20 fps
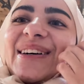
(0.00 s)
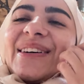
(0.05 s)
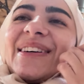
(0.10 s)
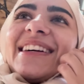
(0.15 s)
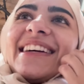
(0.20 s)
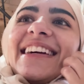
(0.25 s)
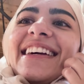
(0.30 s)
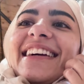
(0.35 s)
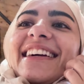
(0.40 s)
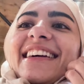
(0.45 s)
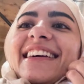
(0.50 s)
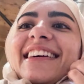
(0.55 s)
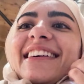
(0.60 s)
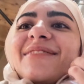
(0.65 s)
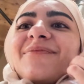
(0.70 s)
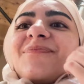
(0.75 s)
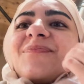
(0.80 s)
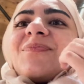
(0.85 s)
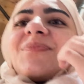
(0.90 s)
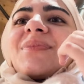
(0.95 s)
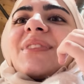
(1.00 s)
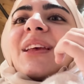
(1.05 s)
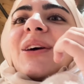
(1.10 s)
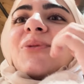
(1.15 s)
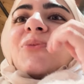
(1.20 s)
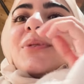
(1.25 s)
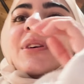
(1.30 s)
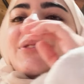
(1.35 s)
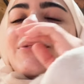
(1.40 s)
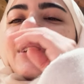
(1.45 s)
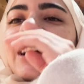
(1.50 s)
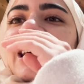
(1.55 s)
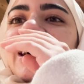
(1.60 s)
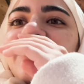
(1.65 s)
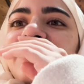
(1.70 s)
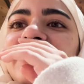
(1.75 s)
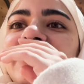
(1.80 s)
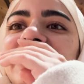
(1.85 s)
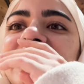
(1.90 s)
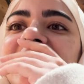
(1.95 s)
Okay, we
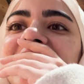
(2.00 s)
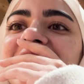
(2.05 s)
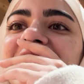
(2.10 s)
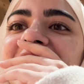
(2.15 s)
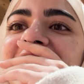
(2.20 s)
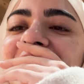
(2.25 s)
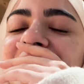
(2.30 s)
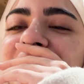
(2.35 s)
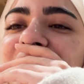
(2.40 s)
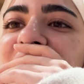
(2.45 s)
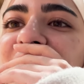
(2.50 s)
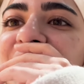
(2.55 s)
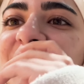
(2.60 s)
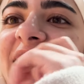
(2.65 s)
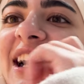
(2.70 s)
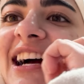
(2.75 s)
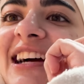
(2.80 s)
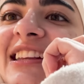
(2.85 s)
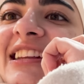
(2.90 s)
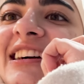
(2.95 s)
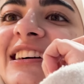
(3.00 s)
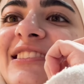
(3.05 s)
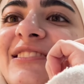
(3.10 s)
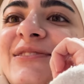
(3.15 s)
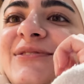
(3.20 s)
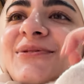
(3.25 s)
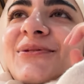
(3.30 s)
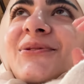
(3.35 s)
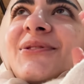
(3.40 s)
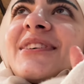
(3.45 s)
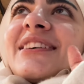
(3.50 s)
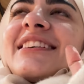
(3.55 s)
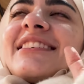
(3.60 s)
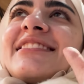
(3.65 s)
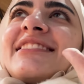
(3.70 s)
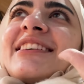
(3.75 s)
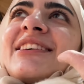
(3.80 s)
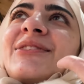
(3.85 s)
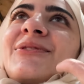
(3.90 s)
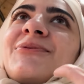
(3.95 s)
grabbed the chicken from the halal store
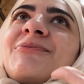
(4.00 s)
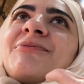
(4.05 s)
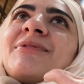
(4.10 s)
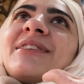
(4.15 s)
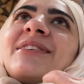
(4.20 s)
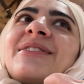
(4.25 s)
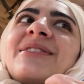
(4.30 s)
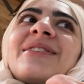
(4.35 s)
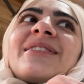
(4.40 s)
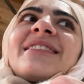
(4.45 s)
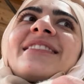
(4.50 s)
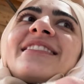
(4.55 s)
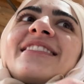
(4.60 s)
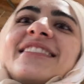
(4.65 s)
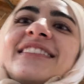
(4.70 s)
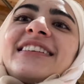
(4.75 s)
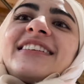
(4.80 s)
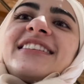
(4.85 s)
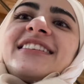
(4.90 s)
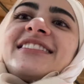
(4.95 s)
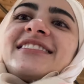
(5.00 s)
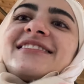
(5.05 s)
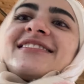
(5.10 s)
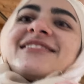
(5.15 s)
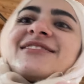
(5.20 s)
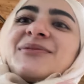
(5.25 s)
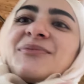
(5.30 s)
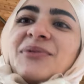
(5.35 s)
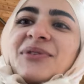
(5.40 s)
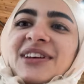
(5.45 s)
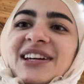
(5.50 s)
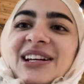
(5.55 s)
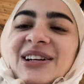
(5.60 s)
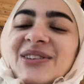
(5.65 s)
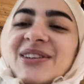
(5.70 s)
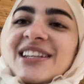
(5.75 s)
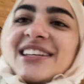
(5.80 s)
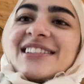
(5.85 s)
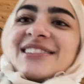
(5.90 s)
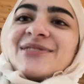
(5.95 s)
and now we are getting some of the
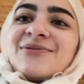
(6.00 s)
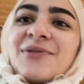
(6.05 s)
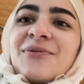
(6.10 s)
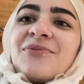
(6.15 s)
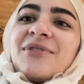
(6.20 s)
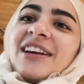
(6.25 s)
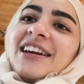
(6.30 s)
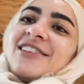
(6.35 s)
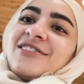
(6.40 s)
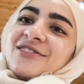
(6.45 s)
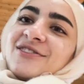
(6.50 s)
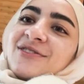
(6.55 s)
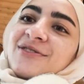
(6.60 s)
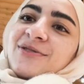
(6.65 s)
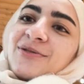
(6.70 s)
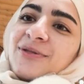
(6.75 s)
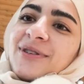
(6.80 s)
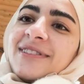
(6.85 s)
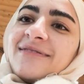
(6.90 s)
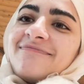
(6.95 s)
ingredients from the Asian store.